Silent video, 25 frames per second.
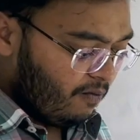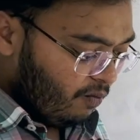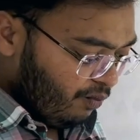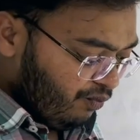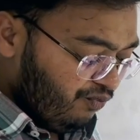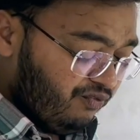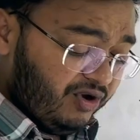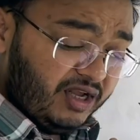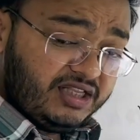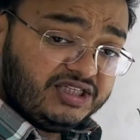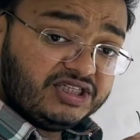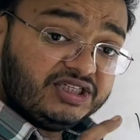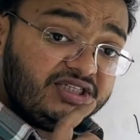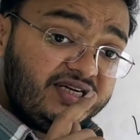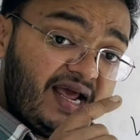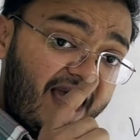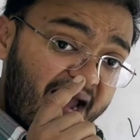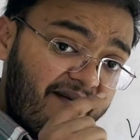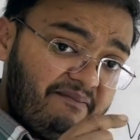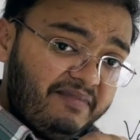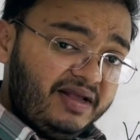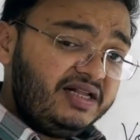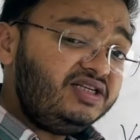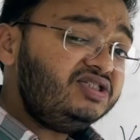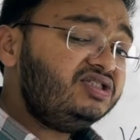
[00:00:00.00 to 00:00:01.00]
which
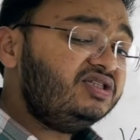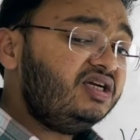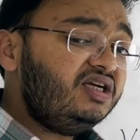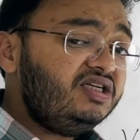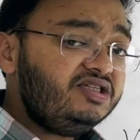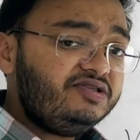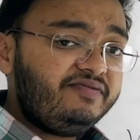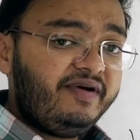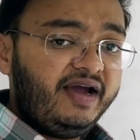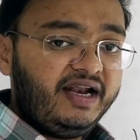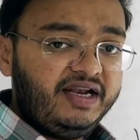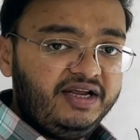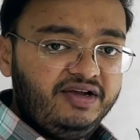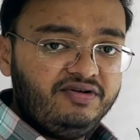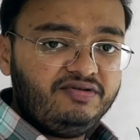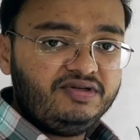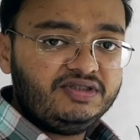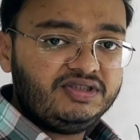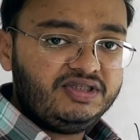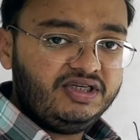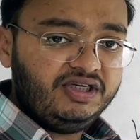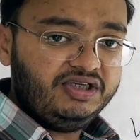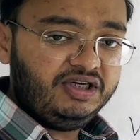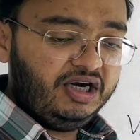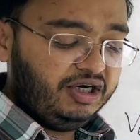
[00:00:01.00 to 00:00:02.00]
dimensions were
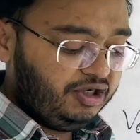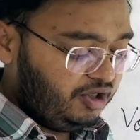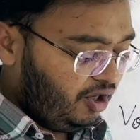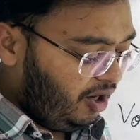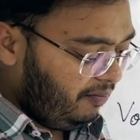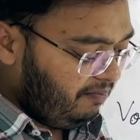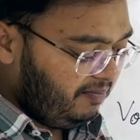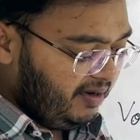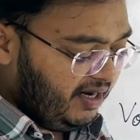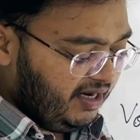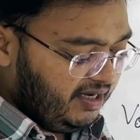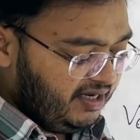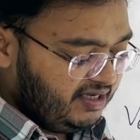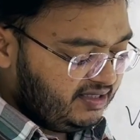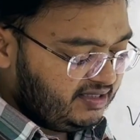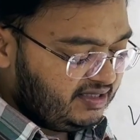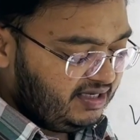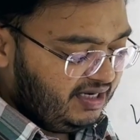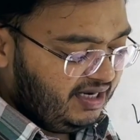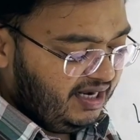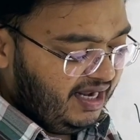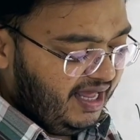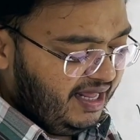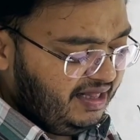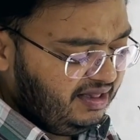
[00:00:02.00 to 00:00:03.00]
used in the top? That is
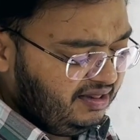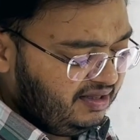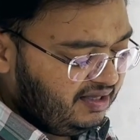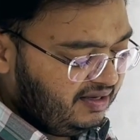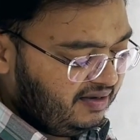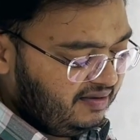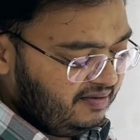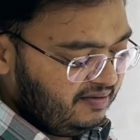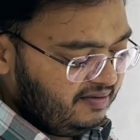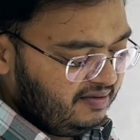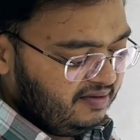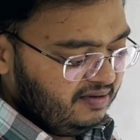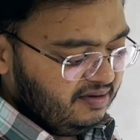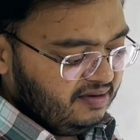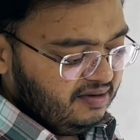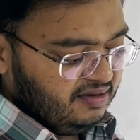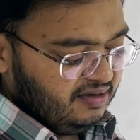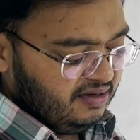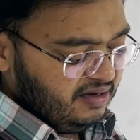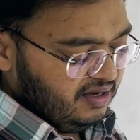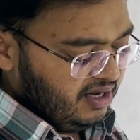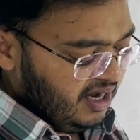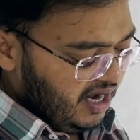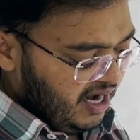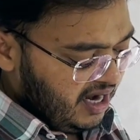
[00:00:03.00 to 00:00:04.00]
length
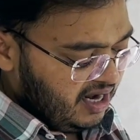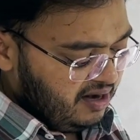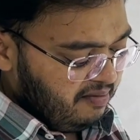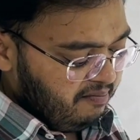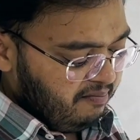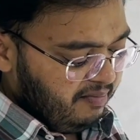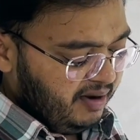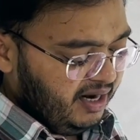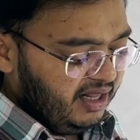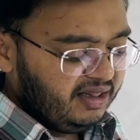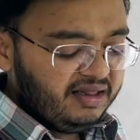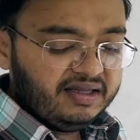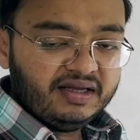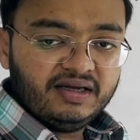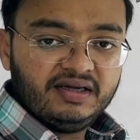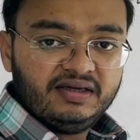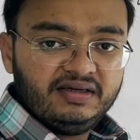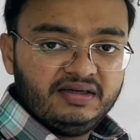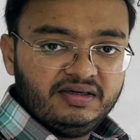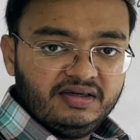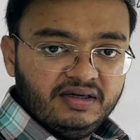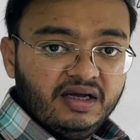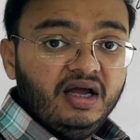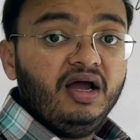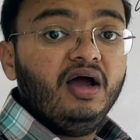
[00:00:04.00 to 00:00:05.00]
and breadth.
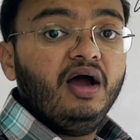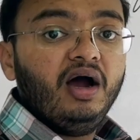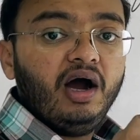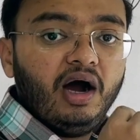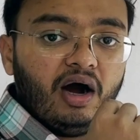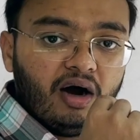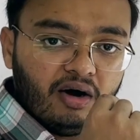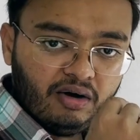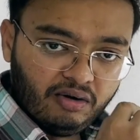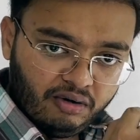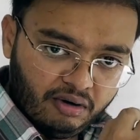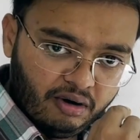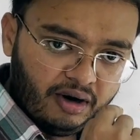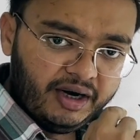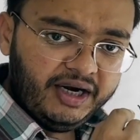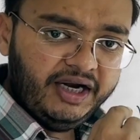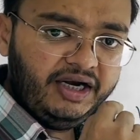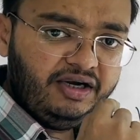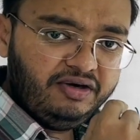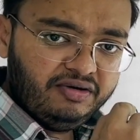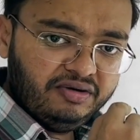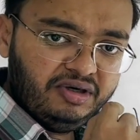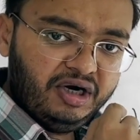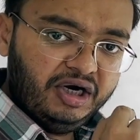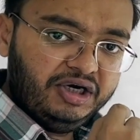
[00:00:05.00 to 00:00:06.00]

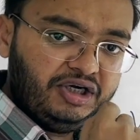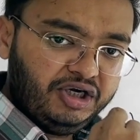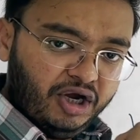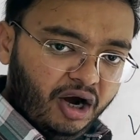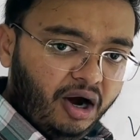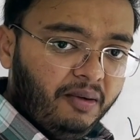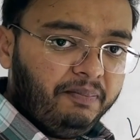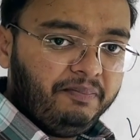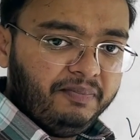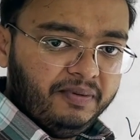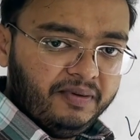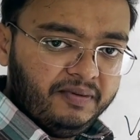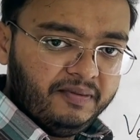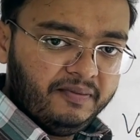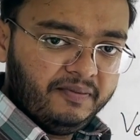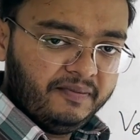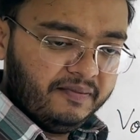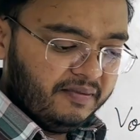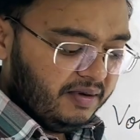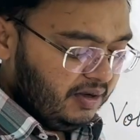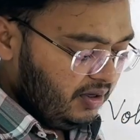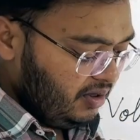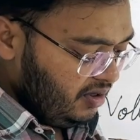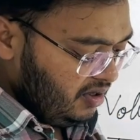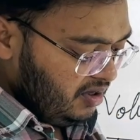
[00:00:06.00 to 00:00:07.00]
According to the top,
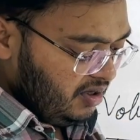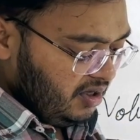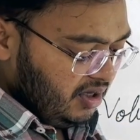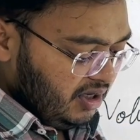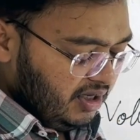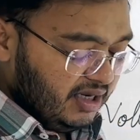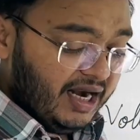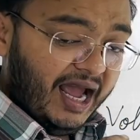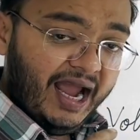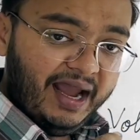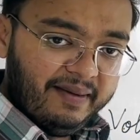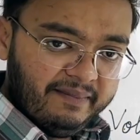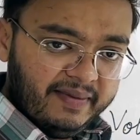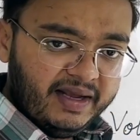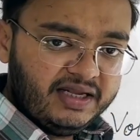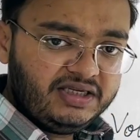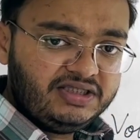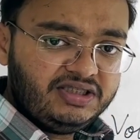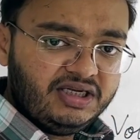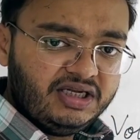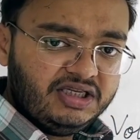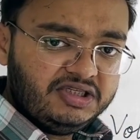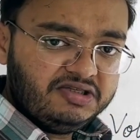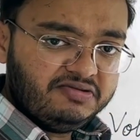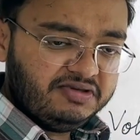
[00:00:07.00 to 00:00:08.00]

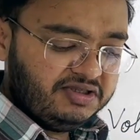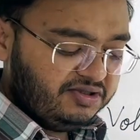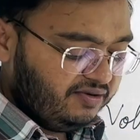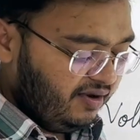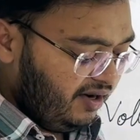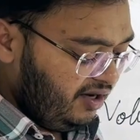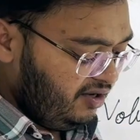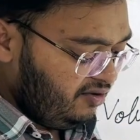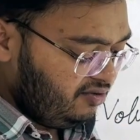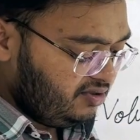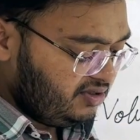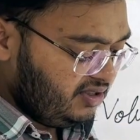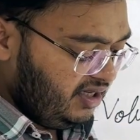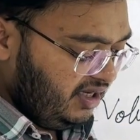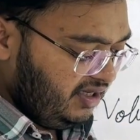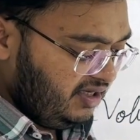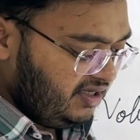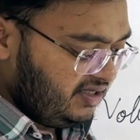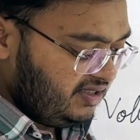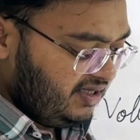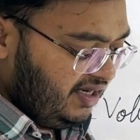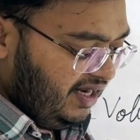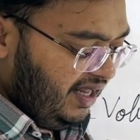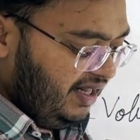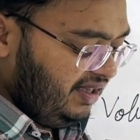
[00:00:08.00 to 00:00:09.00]
dimensions which are used, that
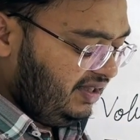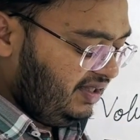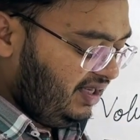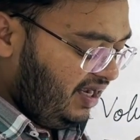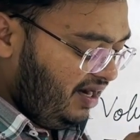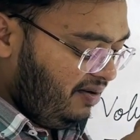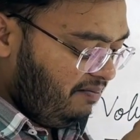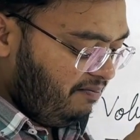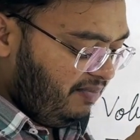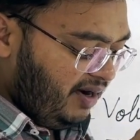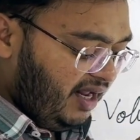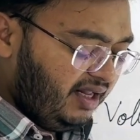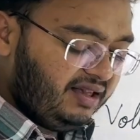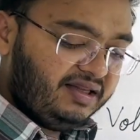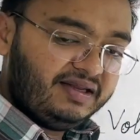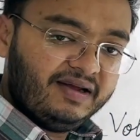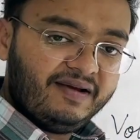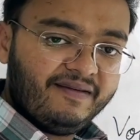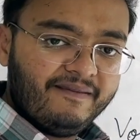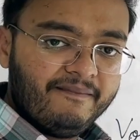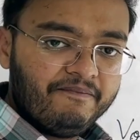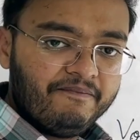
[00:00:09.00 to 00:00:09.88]
is length and breadth.